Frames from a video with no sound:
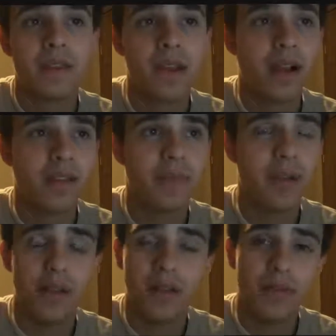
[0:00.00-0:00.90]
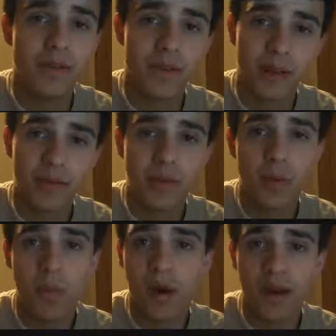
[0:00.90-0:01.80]
just causes me to love it. I
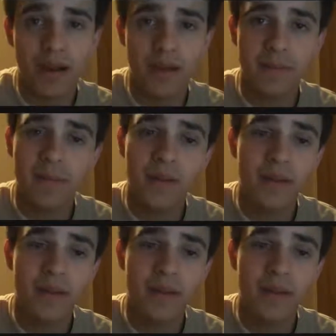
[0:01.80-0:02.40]
don't know why.